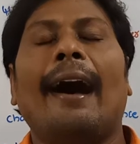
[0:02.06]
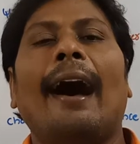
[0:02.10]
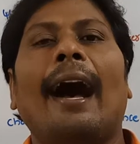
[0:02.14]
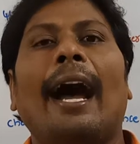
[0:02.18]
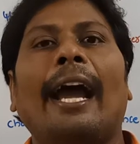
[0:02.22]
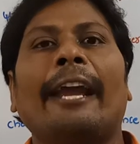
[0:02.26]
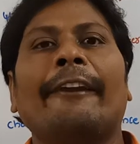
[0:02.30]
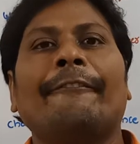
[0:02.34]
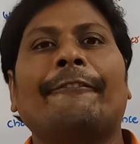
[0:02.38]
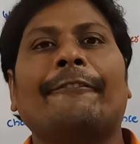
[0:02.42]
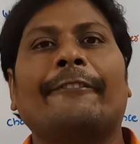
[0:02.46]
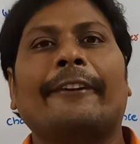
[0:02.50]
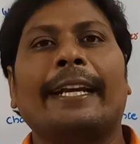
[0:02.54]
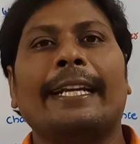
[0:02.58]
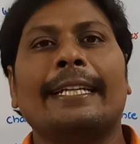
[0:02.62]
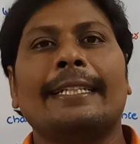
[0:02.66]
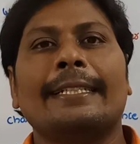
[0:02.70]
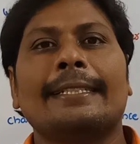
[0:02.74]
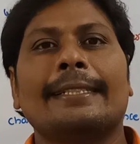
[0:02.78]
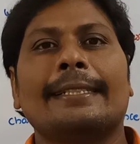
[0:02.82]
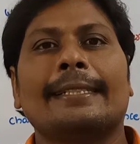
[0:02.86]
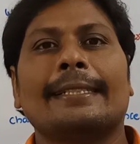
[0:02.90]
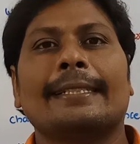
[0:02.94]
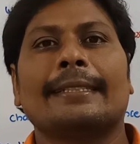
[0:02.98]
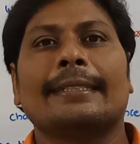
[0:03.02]
Hi
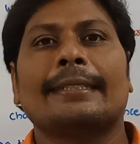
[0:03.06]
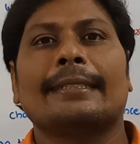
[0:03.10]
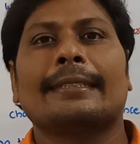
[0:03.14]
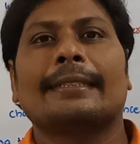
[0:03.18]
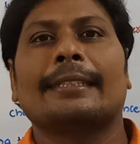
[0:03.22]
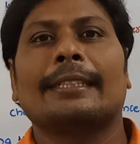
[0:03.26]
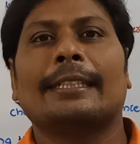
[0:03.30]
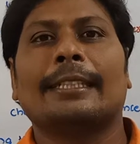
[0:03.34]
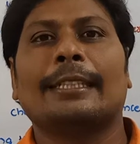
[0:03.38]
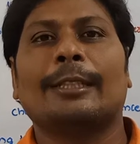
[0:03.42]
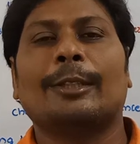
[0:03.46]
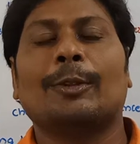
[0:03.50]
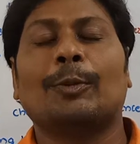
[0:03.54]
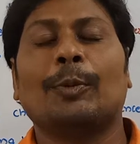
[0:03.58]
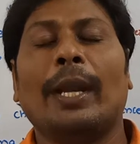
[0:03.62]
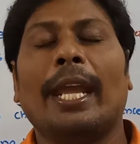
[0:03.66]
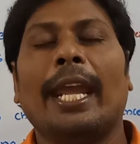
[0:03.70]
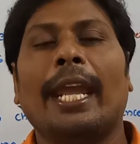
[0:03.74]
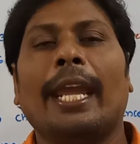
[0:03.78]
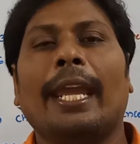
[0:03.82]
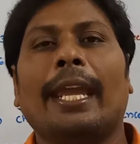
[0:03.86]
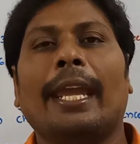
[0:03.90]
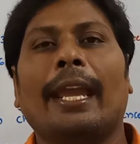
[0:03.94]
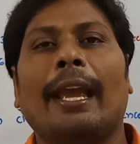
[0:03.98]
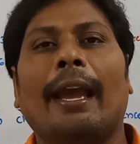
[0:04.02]
friends,
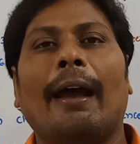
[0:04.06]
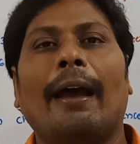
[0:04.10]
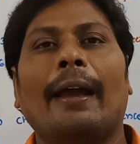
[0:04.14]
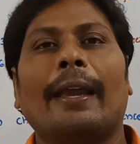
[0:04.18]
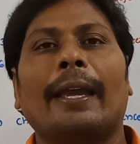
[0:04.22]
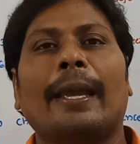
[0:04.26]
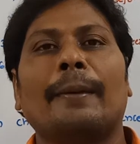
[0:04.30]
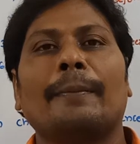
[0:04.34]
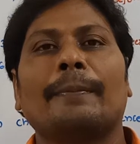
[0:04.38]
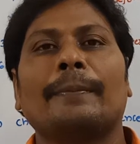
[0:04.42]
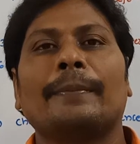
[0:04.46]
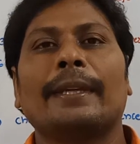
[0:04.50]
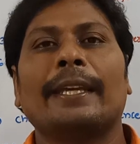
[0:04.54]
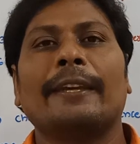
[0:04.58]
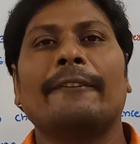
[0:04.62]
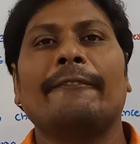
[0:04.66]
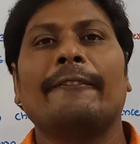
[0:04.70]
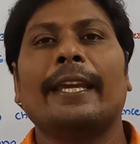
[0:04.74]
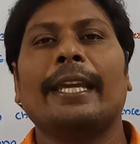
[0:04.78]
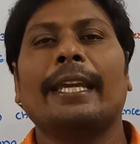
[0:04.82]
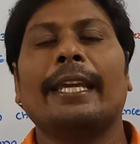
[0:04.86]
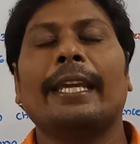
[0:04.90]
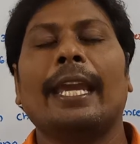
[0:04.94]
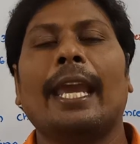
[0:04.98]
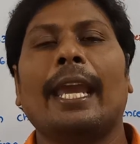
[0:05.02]
today I am
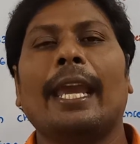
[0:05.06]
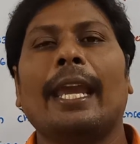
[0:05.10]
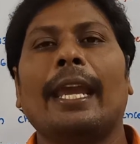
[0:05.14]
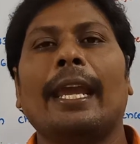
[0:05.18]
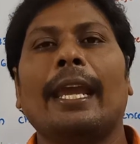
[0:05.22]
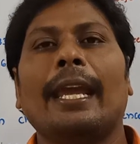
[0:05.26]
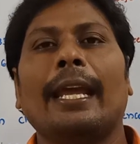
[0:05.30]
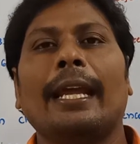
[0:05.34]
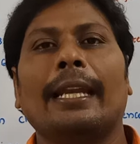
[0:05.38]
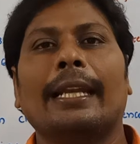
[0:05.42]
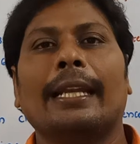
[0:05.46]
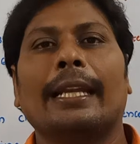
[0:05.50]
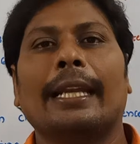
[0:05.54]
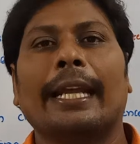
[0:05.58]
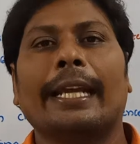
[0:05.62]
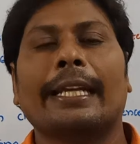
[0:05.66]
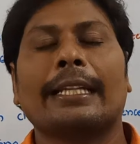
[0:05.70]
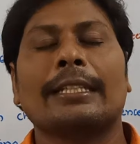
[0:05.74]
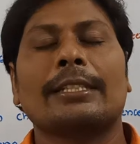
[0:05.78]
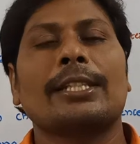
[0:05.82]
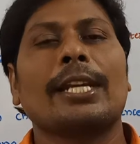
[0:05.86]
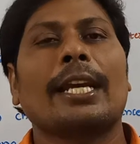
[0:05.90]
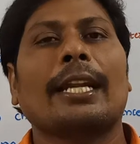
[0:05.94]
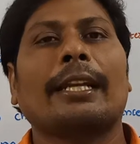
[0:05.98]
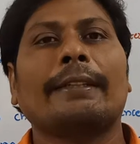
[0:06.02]
giving a
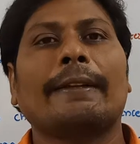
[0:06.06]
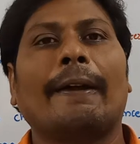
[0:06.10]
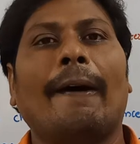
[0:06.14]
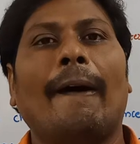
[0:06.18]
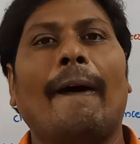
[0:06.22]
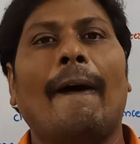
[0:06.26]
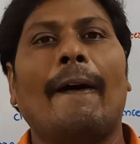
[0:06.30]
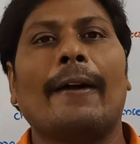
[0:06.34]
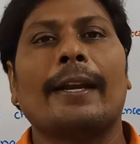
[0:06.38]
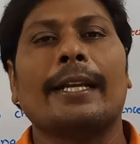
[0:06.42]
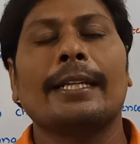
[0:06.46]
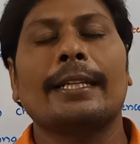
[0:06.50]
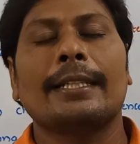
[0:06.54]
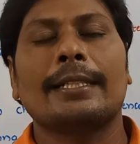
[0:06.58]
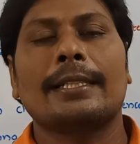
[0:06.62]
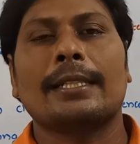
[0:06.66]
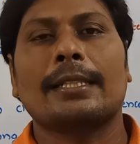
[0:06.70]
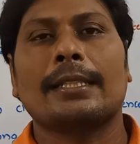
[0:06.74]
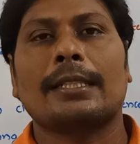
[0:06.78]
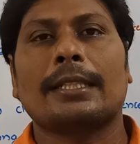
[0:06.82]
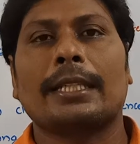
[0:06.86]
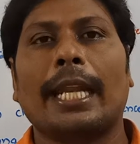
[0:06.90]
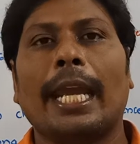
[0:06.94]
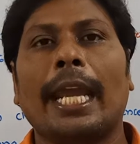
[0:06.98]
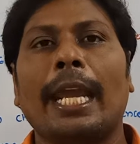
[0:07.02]
lecture on
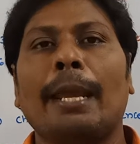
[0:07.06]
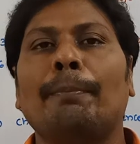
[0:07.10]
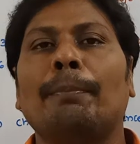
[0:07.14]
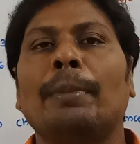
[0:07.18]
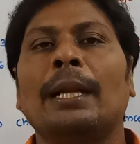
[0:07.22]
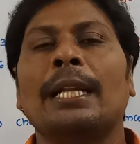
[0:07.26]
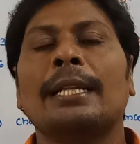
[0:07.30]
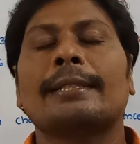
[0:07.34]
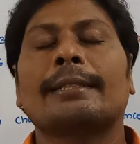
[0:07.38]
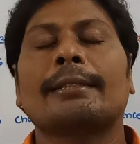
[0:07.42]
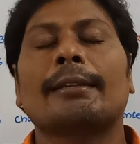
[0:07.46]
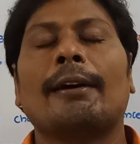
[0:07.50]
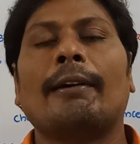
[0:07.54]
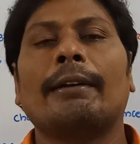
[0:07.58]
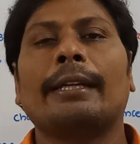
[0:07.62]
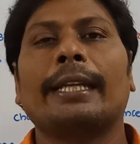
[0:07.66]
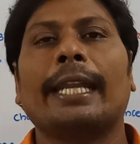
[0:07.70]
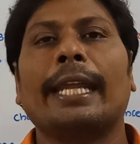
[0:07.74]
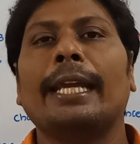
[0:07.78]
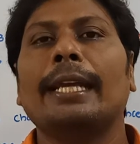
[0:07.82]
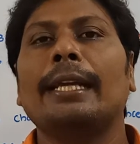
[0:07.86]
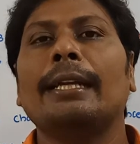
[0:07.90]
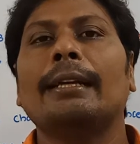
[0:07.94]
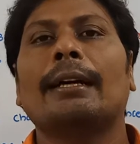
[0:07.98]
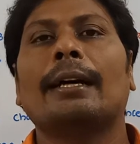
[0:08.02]
stable
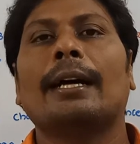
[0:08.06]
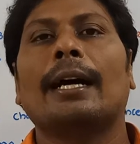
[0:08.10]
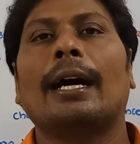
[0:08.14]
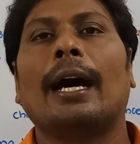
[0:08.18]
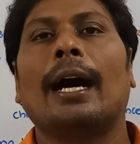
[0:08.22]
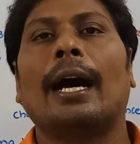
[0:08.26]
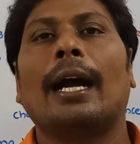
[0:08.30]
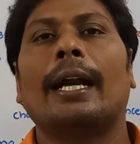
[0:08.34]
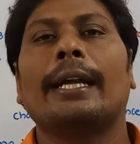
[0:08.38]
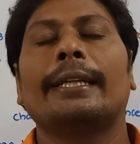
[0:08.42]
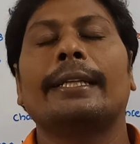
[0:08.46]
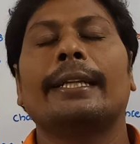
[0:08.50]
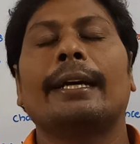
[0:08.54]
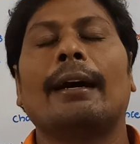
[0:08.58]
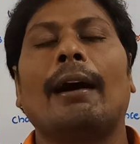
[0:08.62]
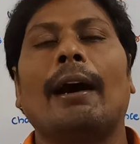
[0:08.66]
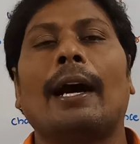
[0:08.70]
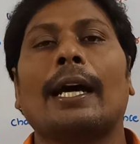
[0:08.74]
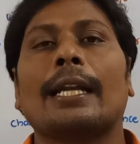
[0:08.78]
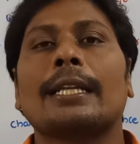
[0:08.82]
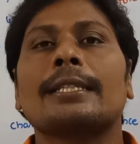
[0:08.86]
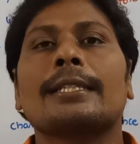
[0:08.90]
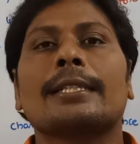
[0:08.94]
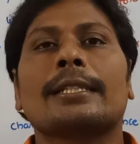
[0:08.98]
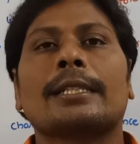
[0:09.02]
sorting and
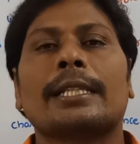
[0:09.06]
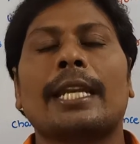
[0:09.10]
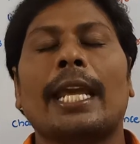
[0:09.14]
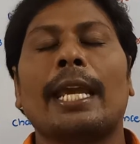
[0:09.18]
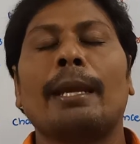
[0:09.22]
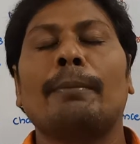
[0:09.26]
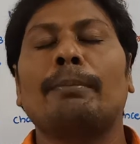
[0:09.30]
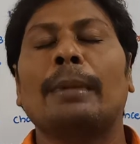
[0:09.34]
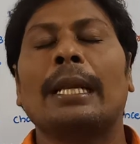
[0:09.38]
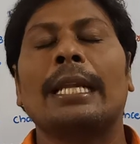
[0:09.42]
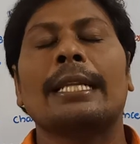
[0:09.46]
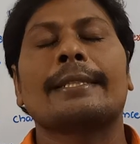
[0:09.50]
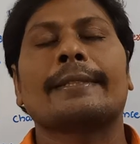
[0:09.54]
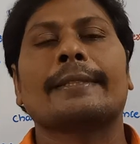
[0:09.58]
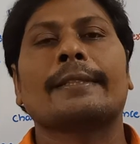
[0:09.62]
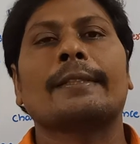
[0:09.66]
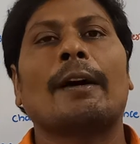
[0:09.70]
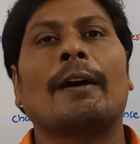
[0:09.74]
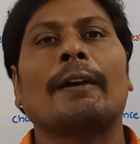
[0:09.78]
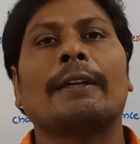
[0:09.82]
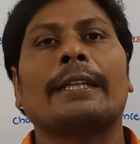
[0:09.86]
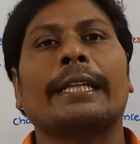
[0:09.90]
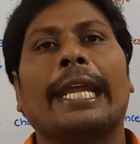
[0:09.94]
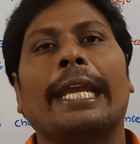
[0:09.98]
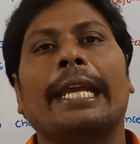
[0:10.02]
unstable
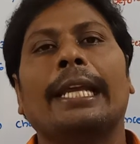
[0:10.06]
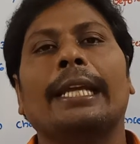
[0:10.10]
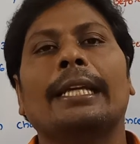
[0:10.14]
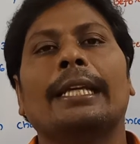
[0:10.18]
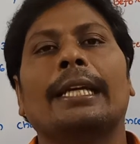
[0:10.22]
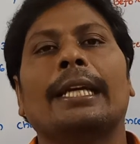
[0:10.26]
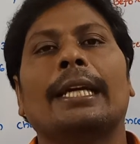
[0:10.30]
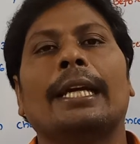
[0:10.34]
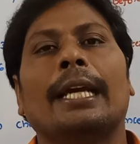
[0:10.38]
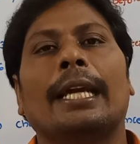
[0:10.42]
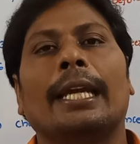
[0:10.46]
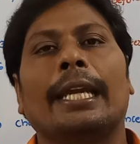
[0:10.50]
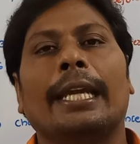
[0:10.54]
sorting